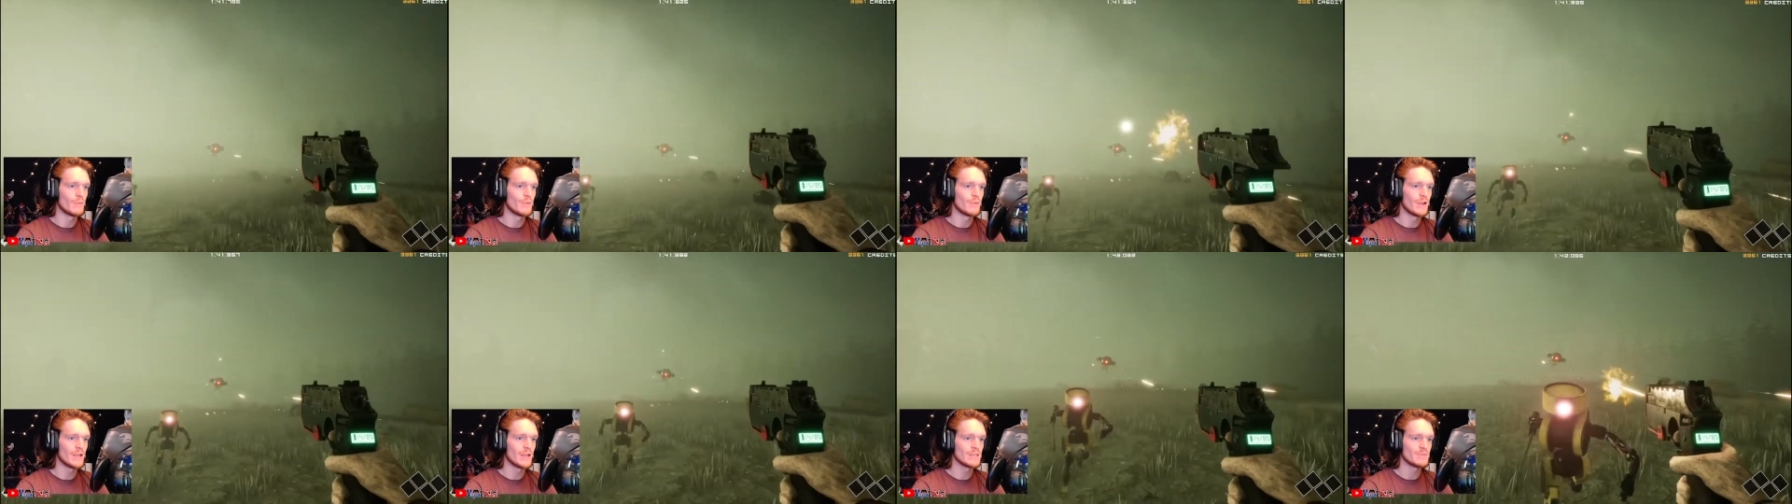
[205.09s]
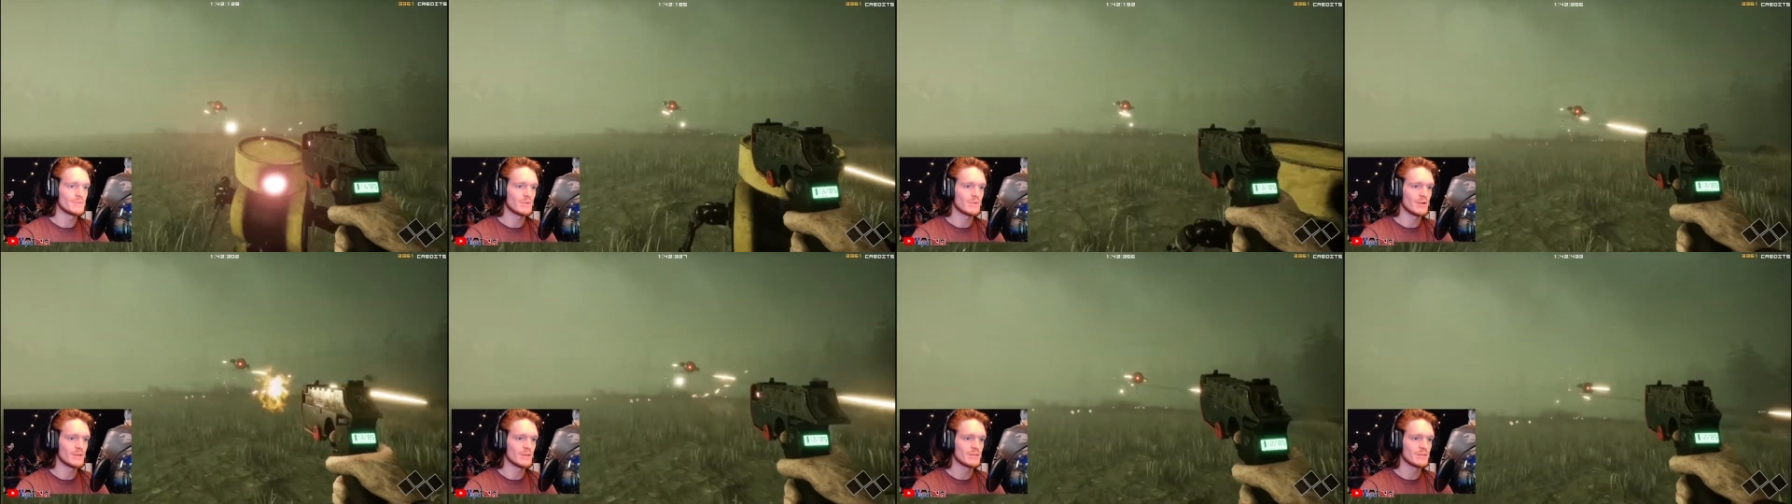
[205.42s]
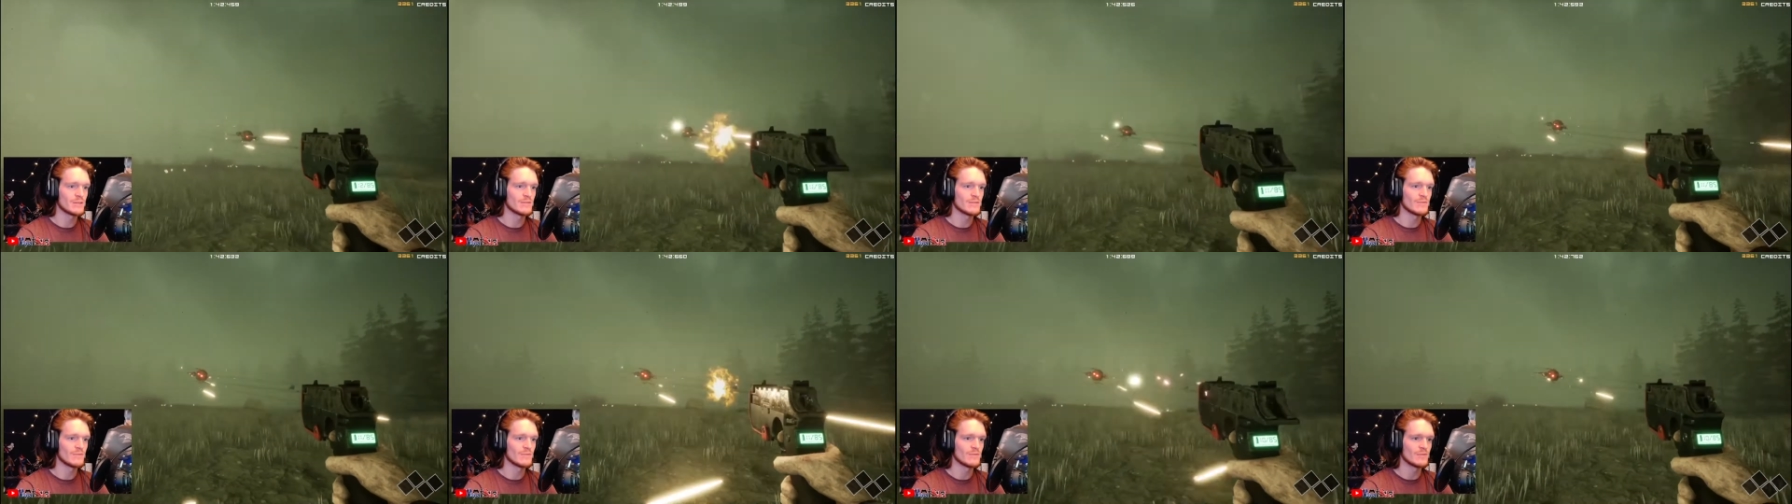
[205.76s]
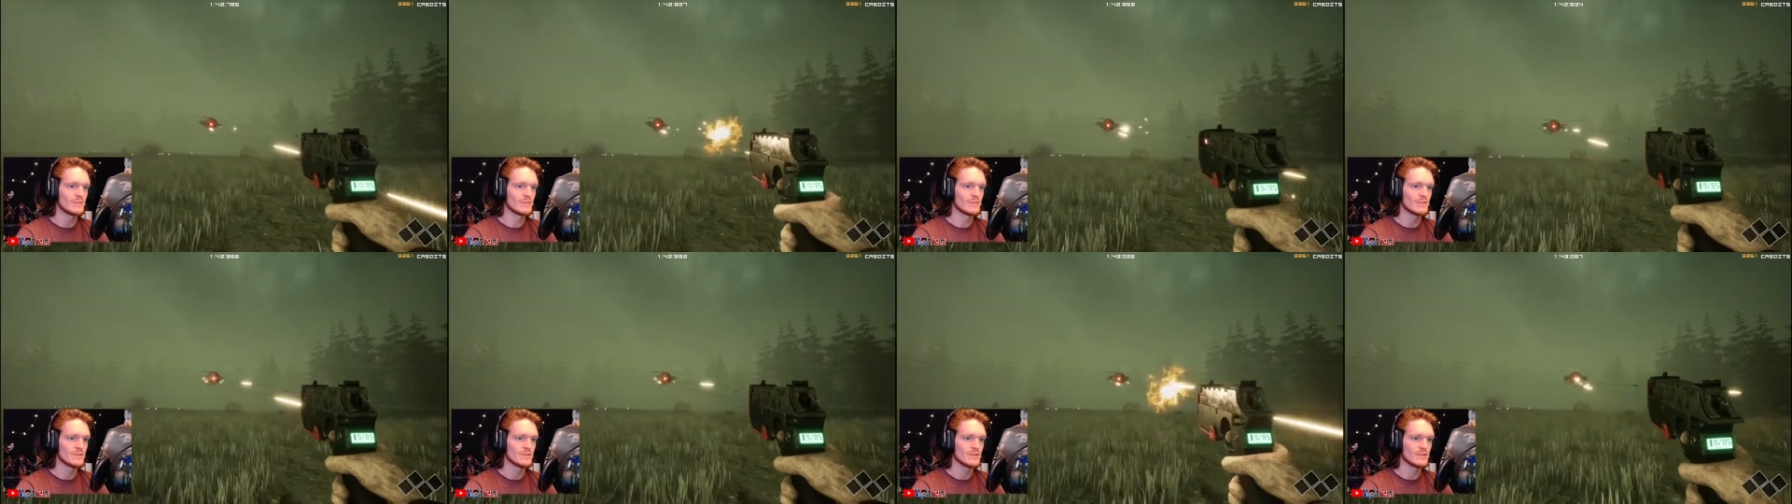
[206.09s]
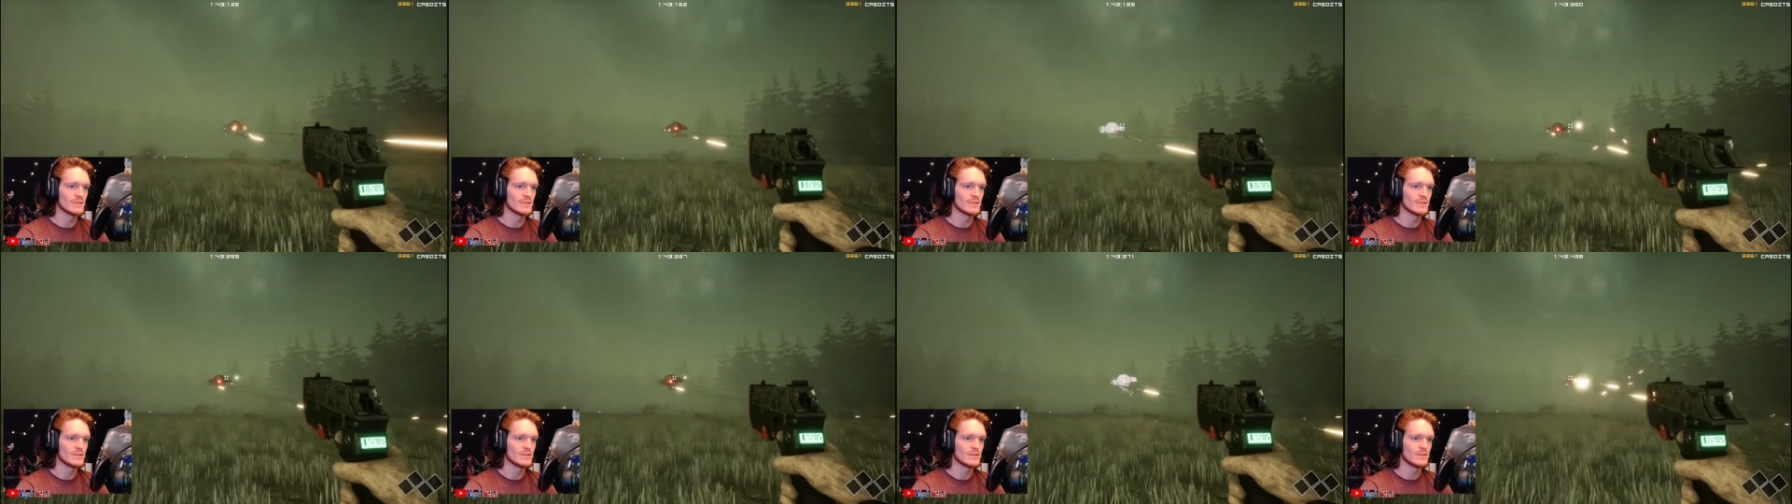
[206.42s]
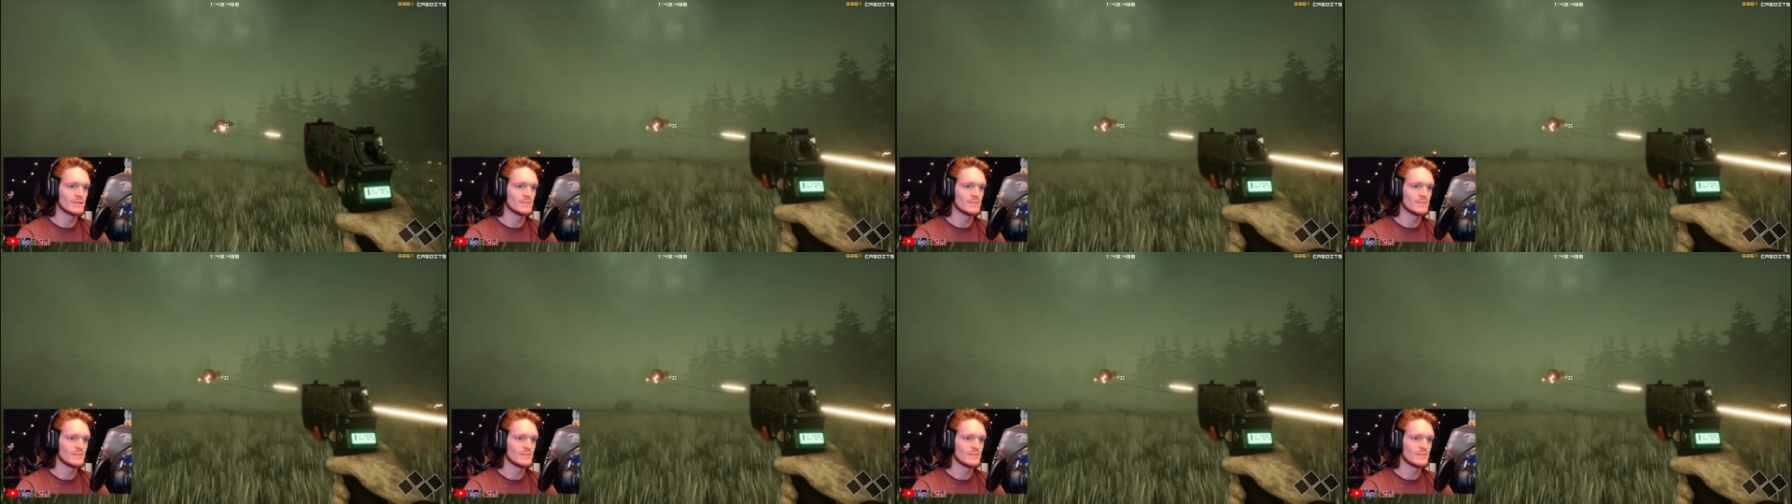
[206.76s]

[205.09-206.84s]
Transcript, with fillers: It has positive reviews on Steam.